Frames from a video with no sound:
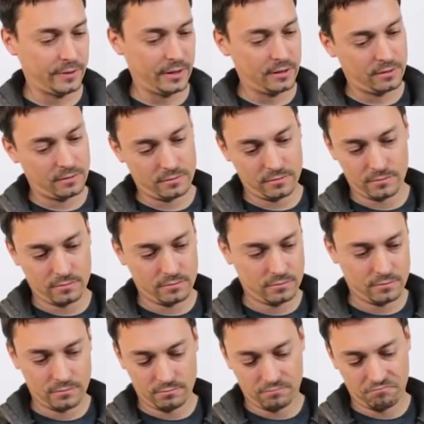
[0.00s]
be
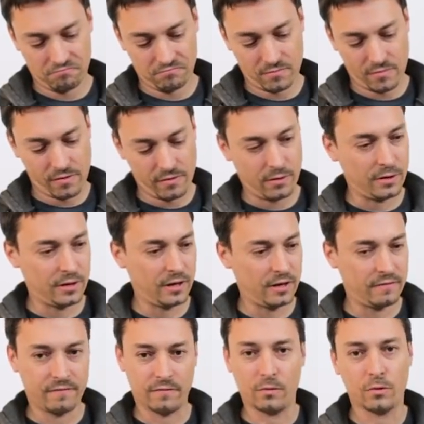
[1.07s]
30,
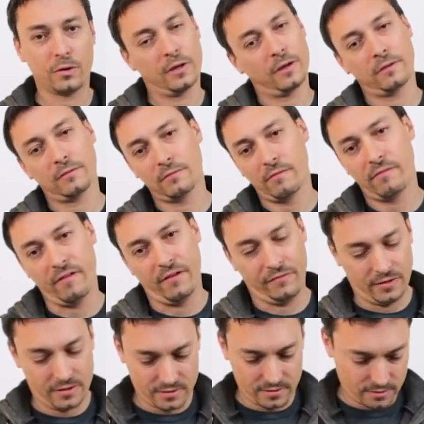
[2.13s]
40,
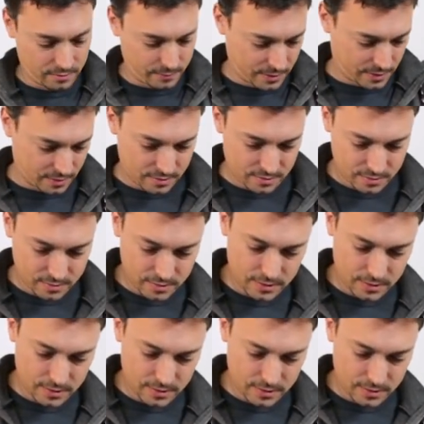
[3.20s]
50 centimeters.